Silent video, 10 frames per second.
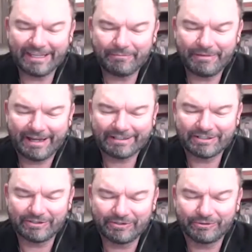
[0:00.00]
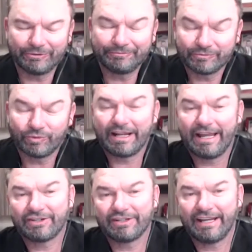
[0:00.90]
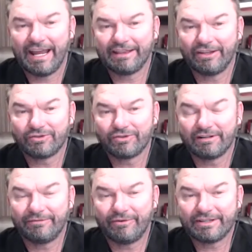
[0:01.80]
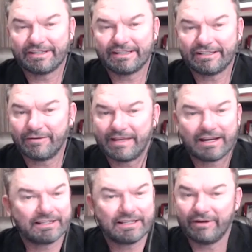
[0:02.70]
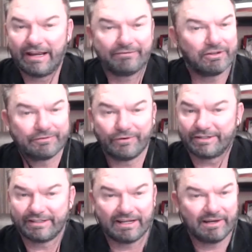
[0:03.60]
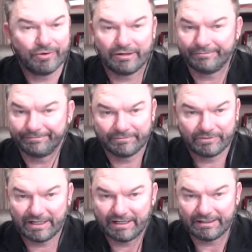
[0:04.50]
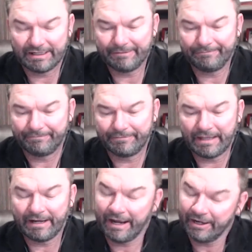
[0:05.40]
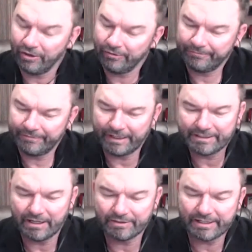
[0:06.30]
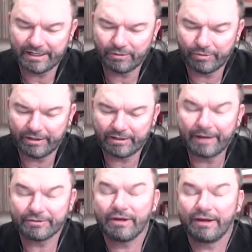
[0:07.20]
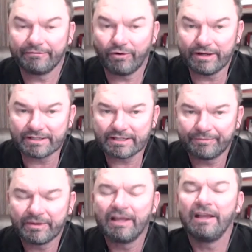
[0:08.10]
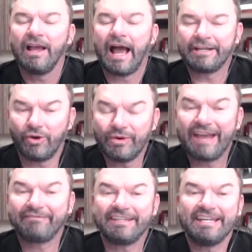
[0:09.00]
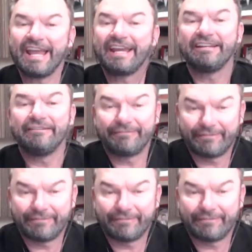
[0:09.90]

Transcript: back to when I actually had those little voices that tell me that, because I don't have those voices anymore. Okay. And I know that sounds kind of weird. I do have the voice. I don't have the negative